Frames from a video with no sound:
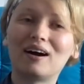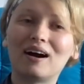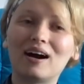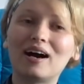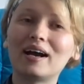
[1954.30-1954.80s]

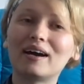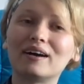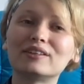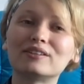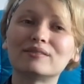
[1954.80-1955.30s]
I
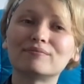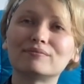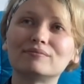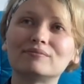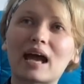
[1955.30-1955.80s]
un
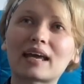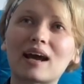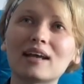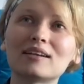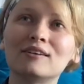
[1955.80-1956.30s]
I
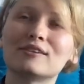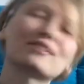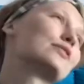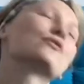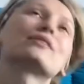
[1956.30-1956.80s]
kind of
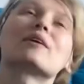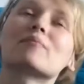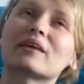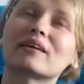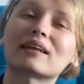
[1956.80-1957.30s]
understood
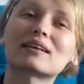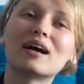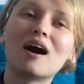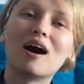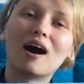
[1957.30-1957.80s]
something that
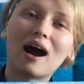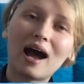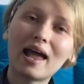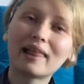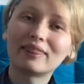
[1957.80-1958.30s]

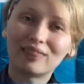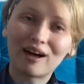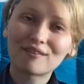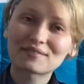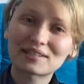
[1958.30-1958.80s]
I
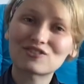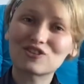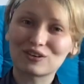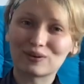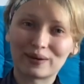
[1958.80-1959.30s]
love
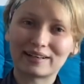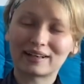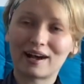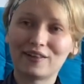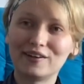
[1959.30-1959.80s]
stitching green
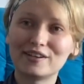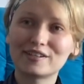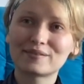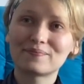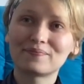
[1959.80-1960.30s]

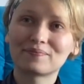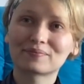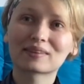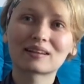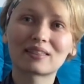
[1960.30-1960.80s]
colors.
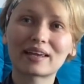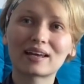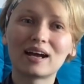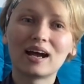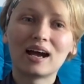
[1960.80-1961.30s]
Like,
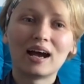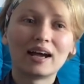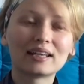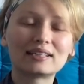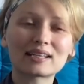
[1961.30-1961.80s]

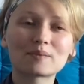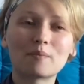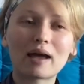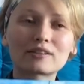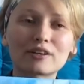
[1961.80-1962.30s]
it doesn't
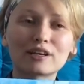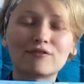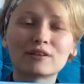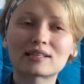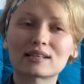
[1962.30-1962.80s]
matter
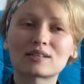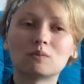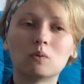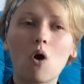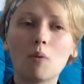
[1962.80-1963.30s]
if it's a
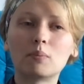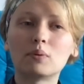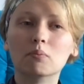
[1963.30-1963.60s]
swamp,